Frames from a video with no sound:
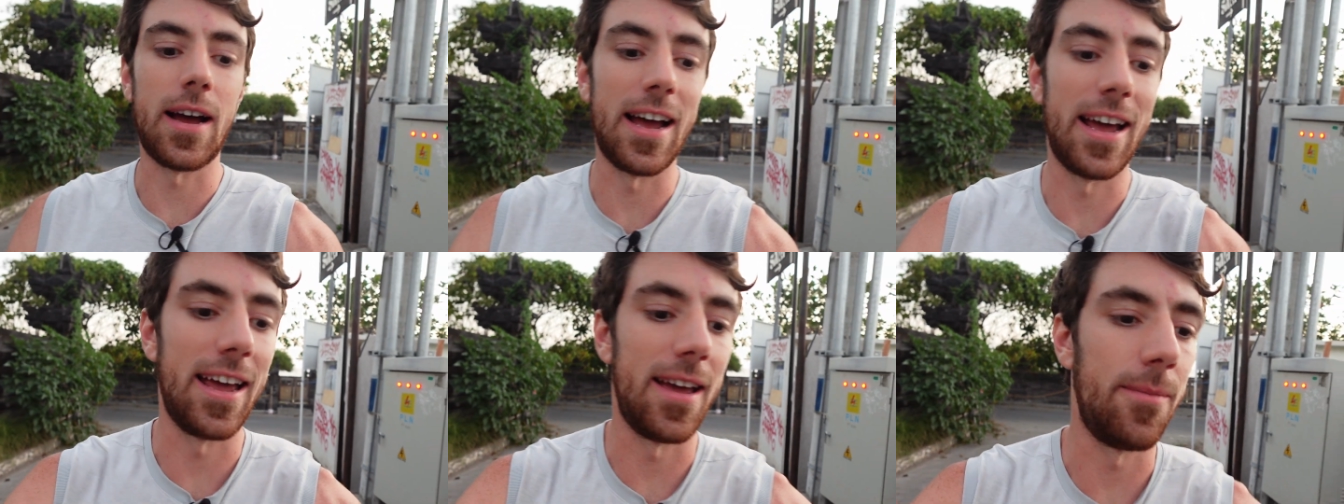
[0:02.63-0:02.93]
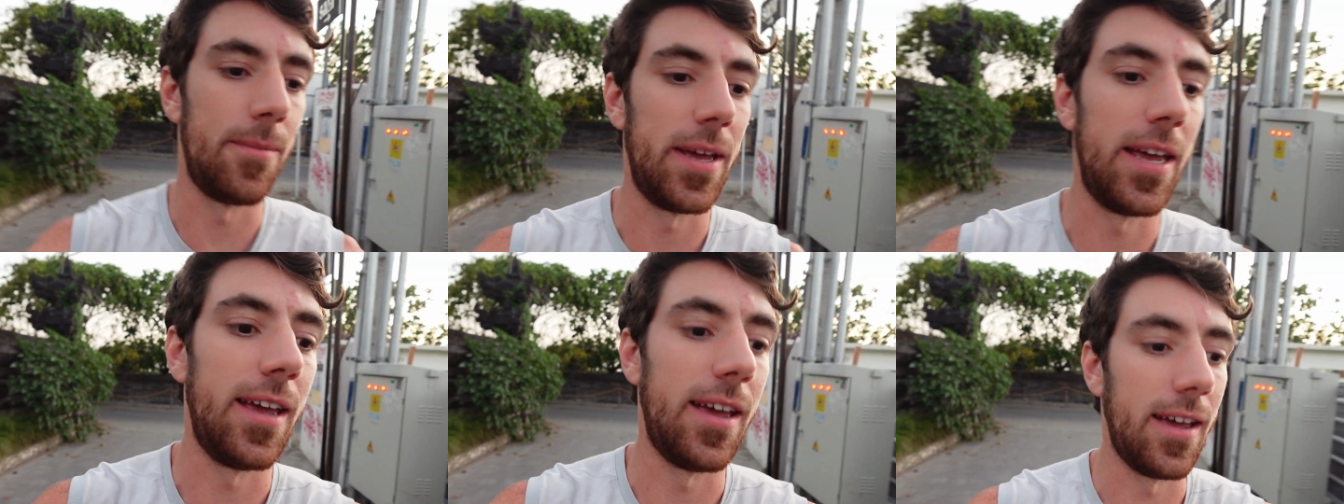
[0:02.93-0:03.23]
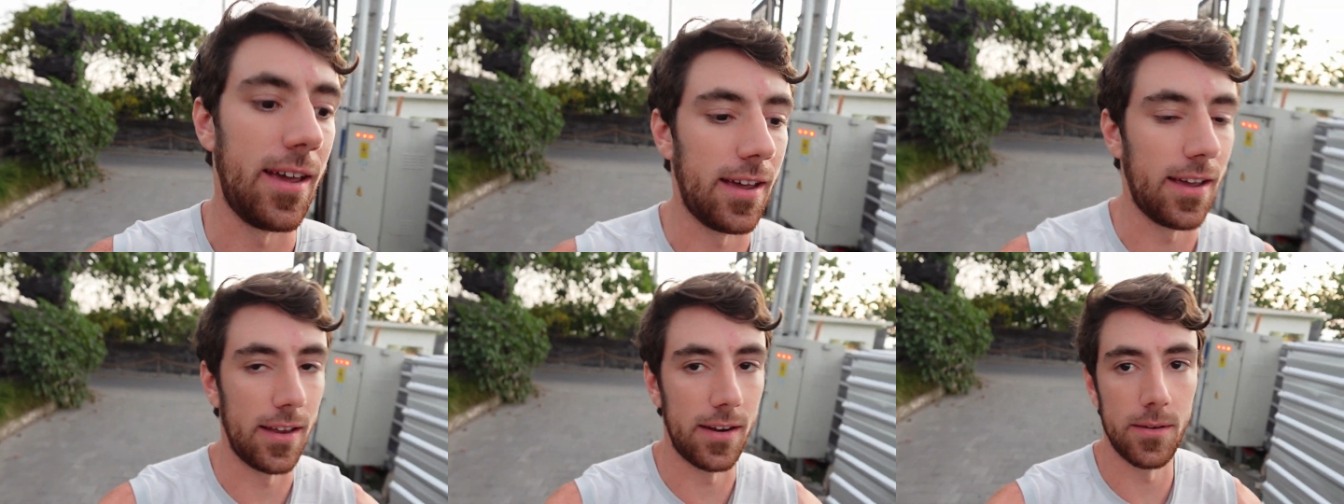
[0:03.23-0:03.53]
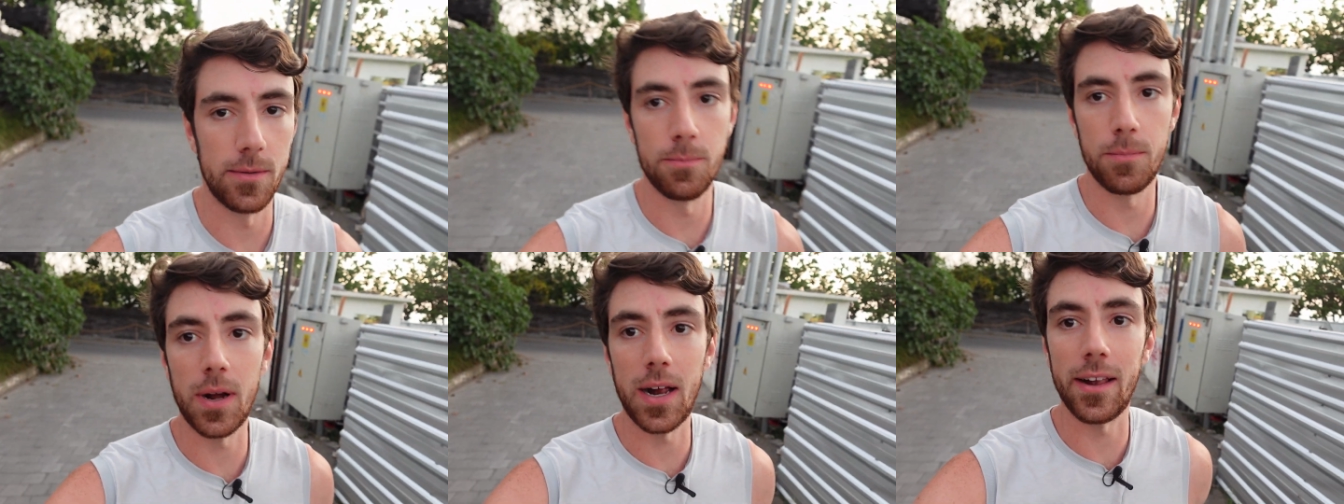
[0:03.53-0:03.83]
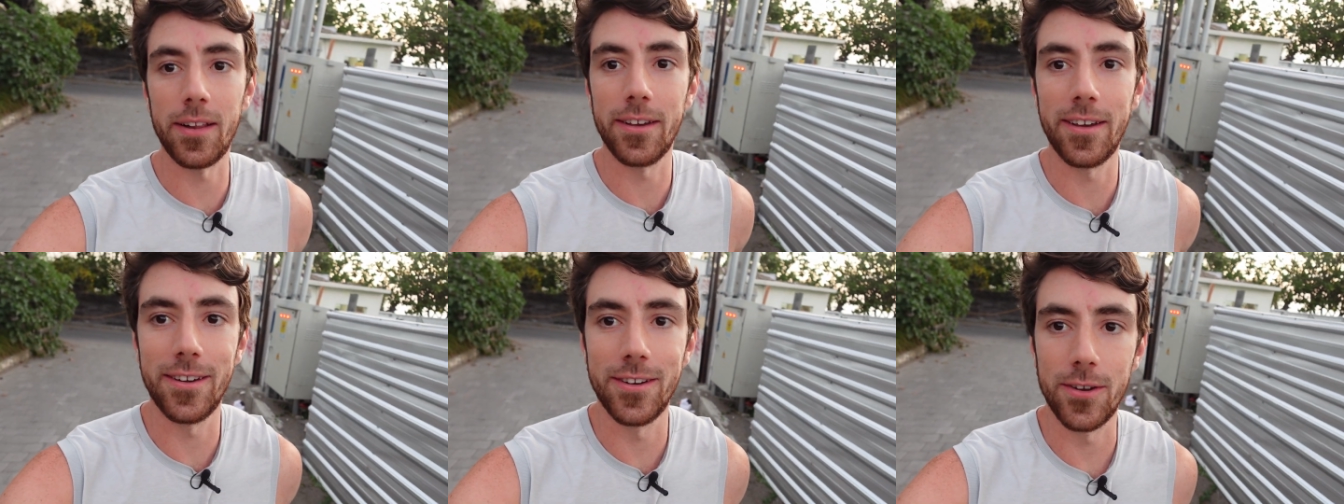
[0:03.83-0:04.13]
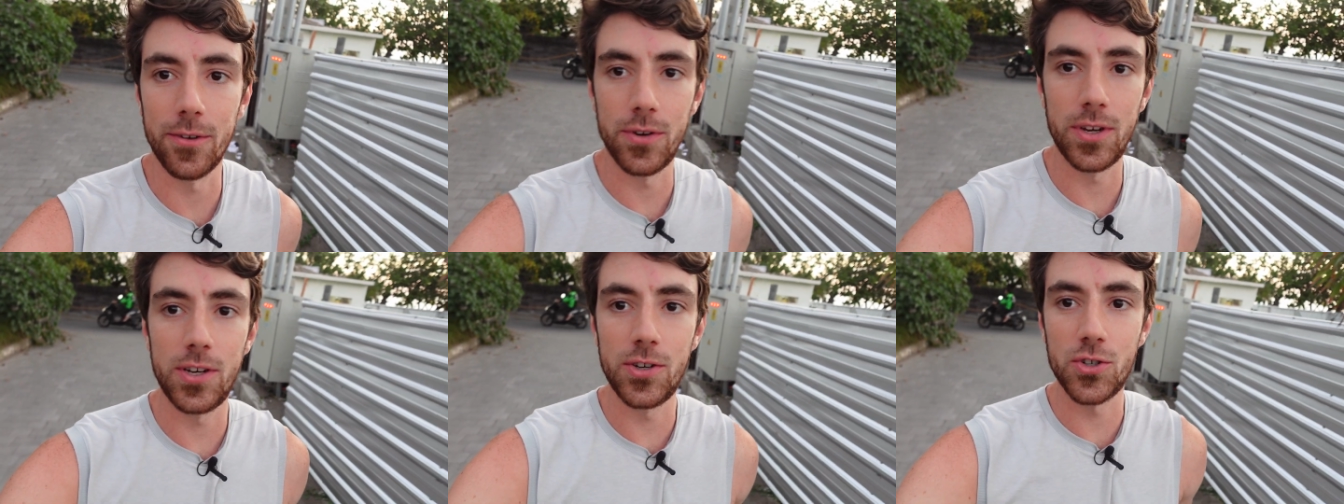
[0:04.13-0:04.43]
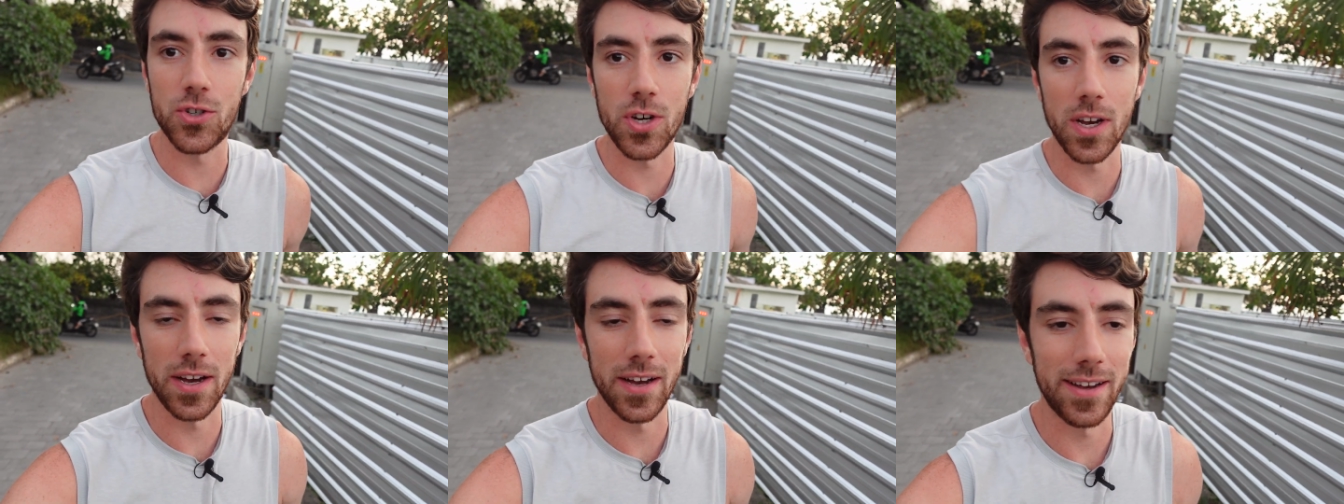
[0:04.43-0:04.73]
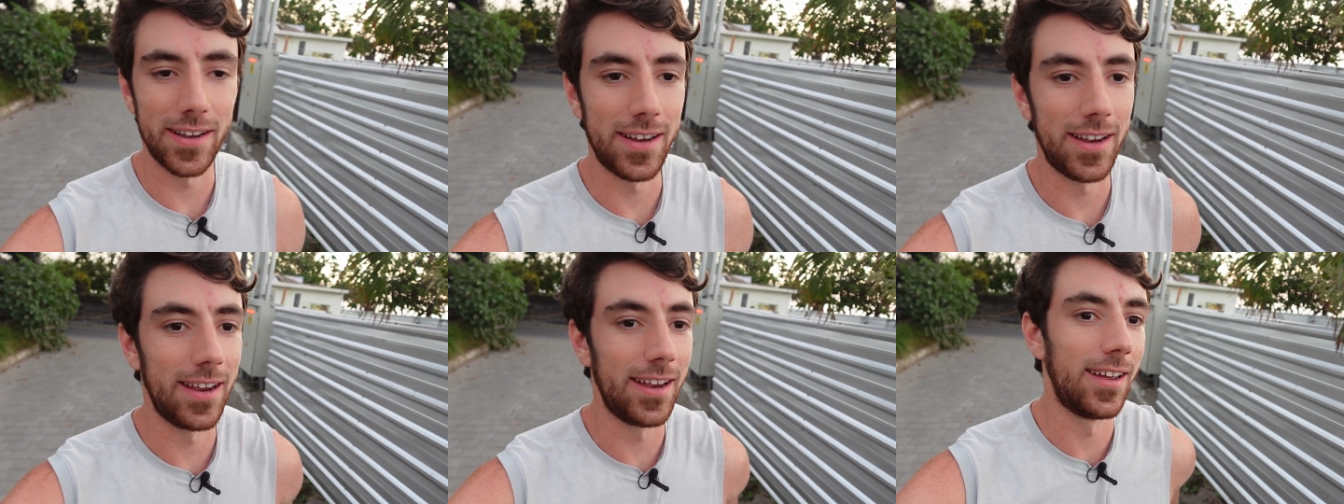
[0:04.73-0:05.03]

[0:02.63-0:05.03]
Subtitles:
I am in Bali, Indonesia,